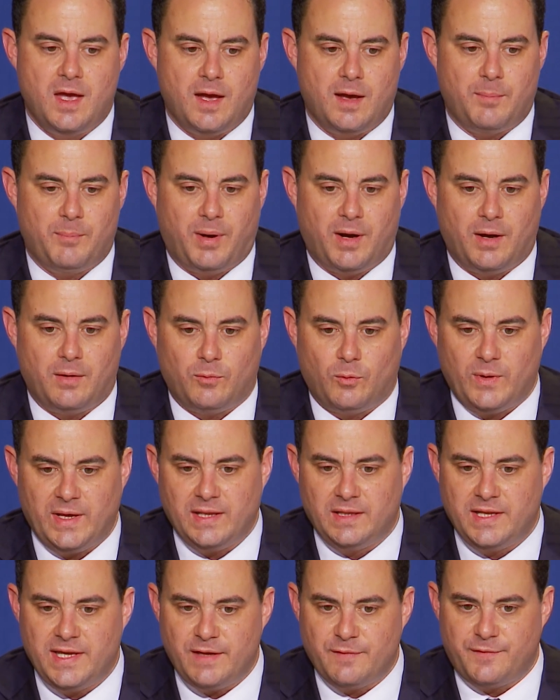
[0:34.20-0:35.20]
But we
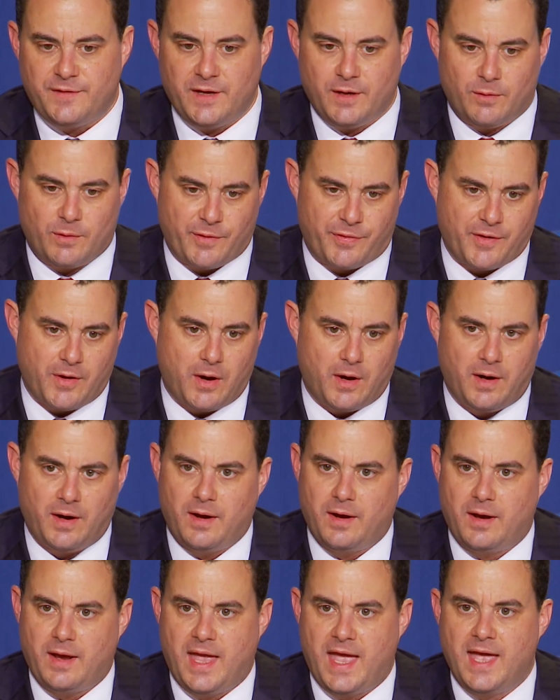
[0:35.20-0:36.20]
leave here with our
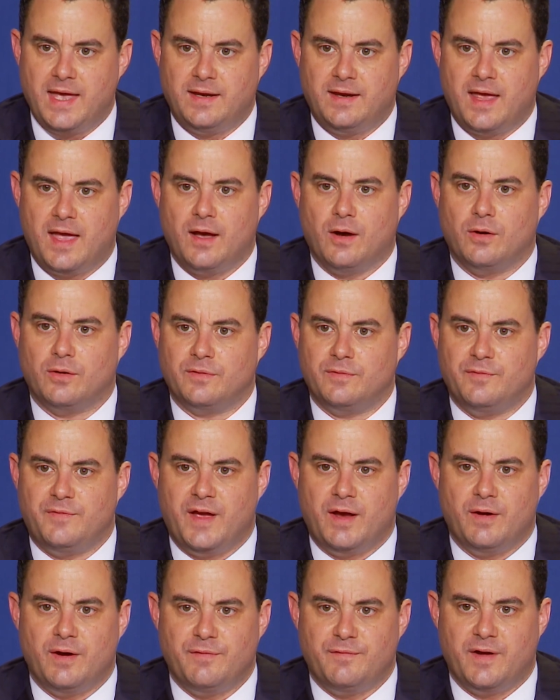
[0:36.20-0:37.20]
head held
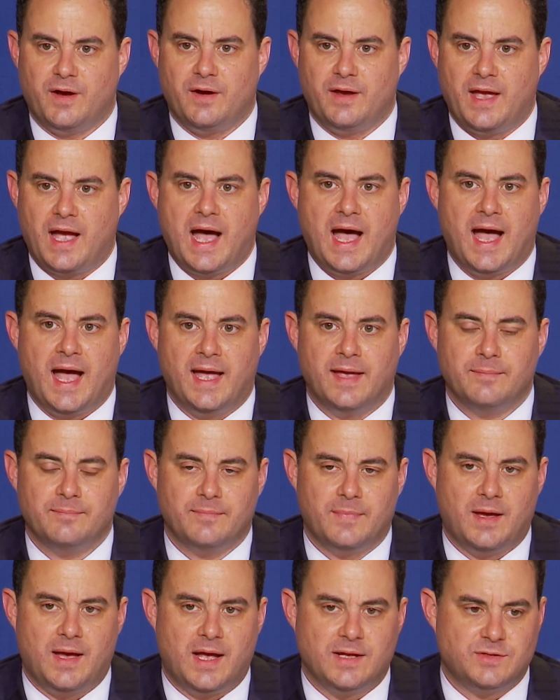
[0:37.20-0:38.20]
very, very high.
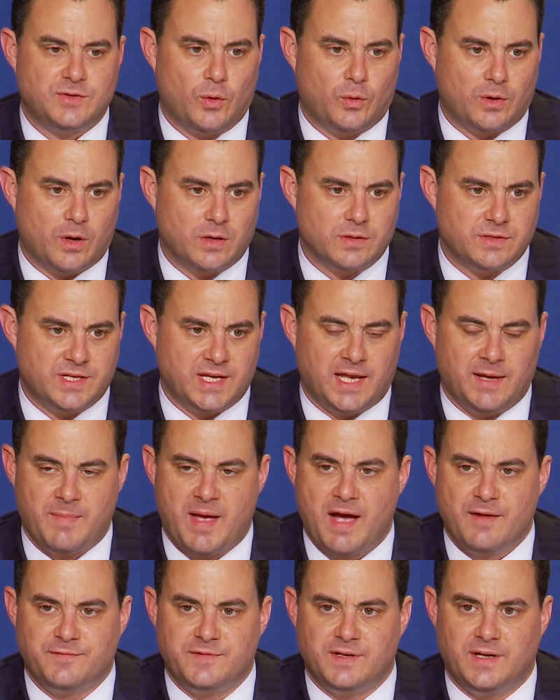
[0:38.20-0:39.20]
I told our team
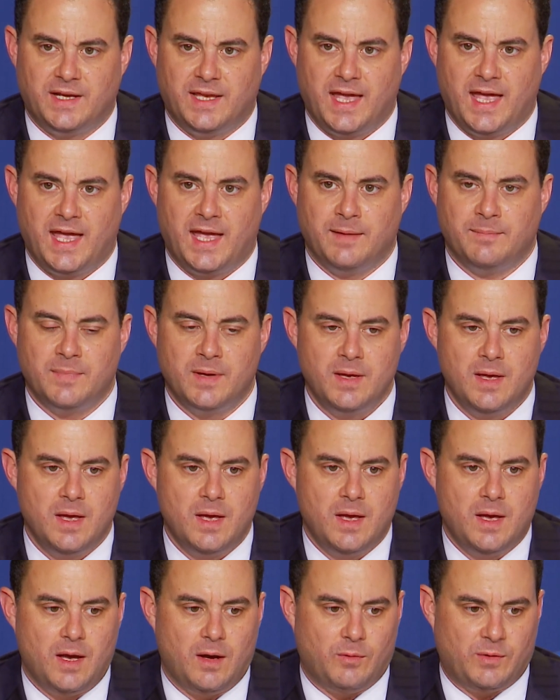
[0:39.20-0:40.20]
after the game,
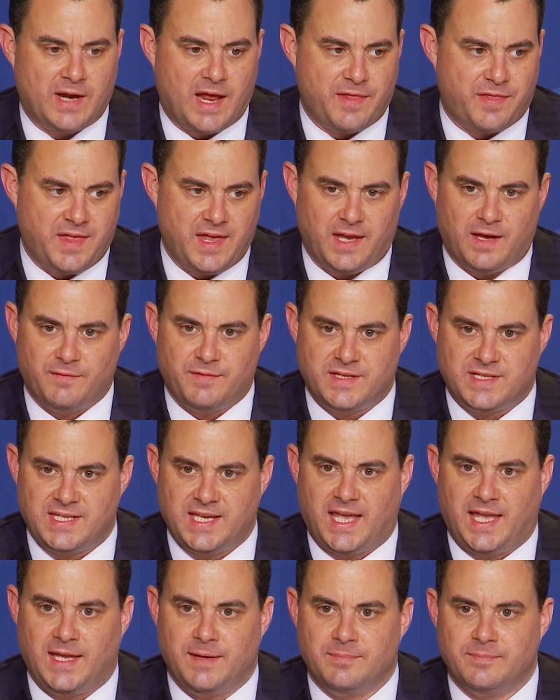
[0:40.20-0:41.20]
when I think of a
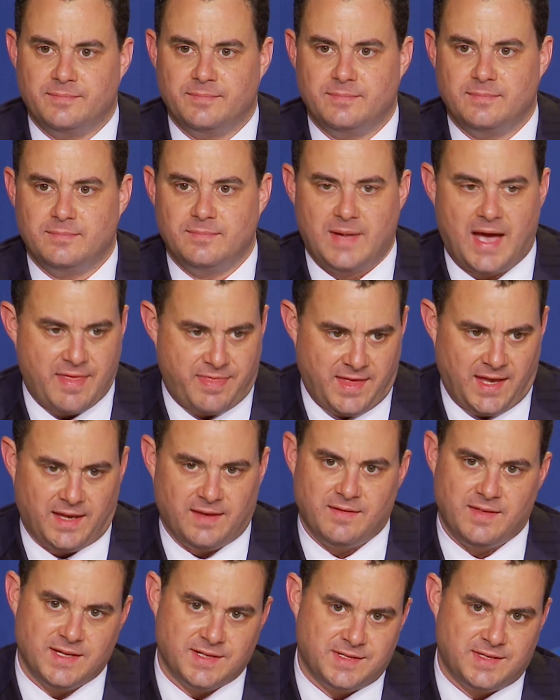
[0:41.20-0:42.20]
team, I think
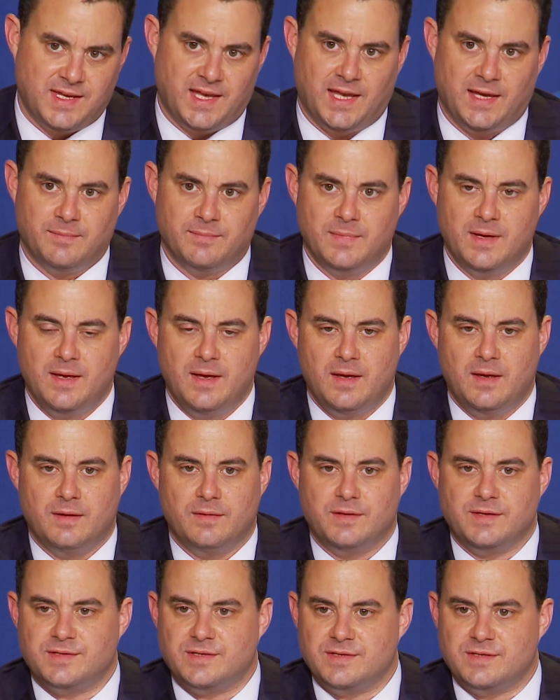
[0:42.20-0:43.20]
of this team.
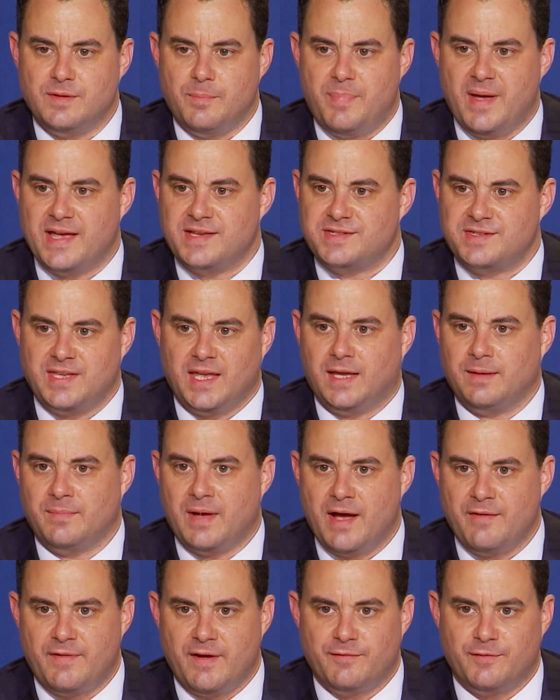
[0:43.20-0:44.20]
This is the best team
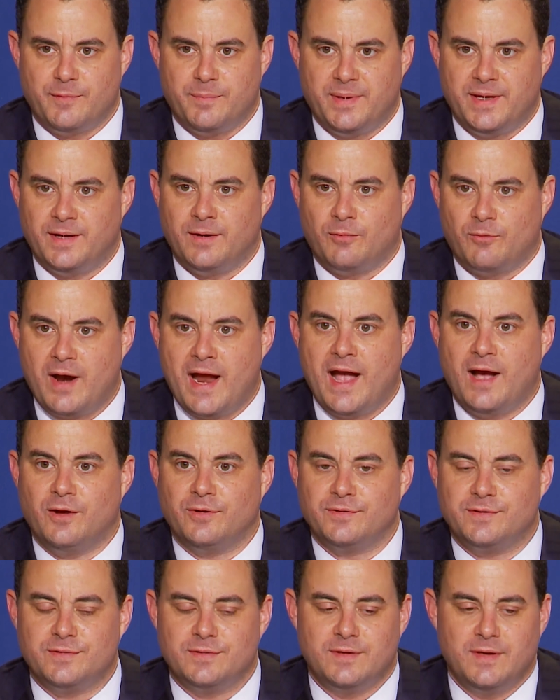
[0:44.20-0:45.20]
I've ever been
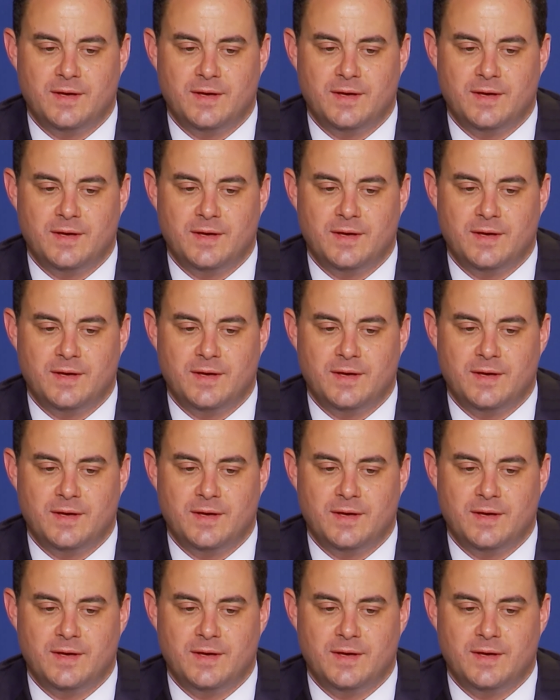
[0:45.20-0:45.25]
around.